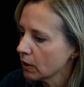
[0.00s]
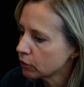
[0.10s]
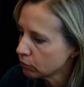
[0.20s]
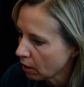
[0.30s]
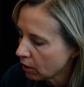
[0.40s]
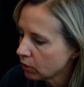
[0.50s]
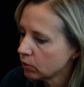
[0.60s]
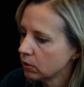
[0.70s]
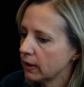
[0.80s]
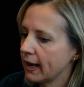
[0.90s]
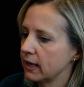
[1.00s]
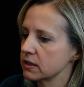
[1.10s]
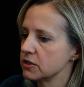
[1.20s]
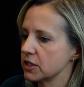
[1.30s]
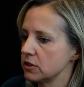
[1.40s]
grow and
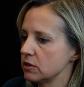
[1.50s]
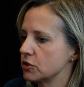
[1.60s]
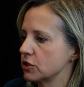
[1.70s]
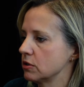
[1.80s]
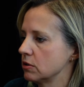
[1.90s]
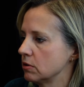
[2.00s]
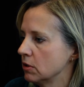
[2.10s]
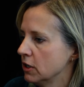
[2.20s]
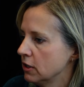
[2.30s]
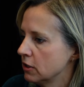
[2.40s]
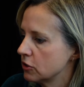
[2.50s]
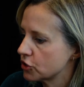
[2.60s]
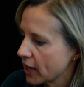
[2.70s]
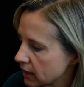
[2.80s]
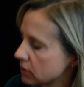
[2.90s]
continue to
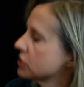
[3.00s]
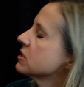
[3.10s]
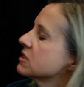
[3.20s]
challenge the